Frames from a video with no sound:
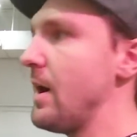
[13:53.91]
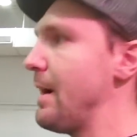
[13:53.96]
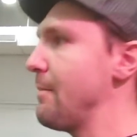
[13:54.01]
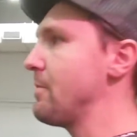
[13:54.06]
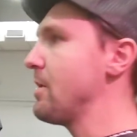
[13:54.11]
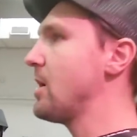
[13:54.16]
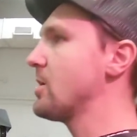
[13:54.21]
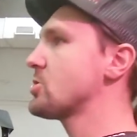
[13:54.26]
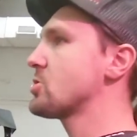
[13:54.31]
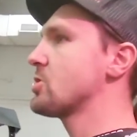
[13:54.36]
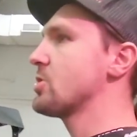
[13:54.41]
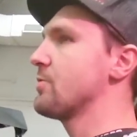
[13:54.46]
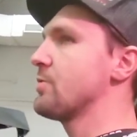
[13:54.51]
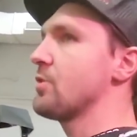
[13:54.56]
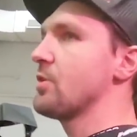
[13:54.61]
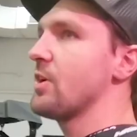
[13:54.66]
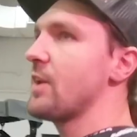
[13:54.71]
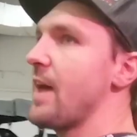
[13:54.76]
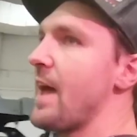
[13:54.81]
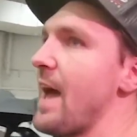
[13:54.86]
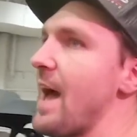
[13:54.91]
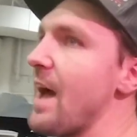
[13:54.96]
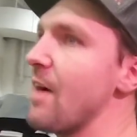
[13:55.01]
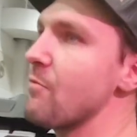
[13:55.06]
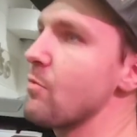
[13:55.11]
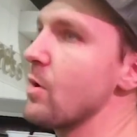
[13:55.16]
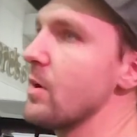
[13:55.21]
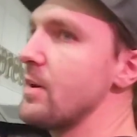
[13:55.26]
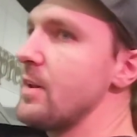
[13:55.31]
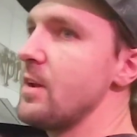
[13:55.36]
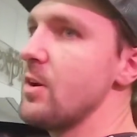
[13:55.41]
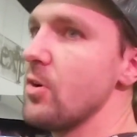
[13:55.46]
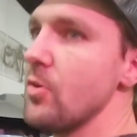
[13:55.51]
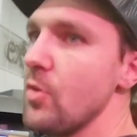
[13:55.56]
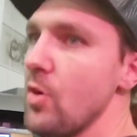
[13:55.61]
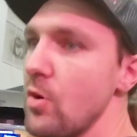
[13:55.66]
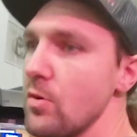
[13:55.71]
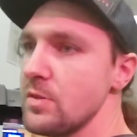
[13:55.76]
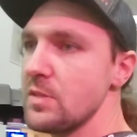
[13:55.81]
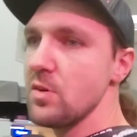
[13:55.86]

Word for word: I'm not sure if they're gonna have one here though.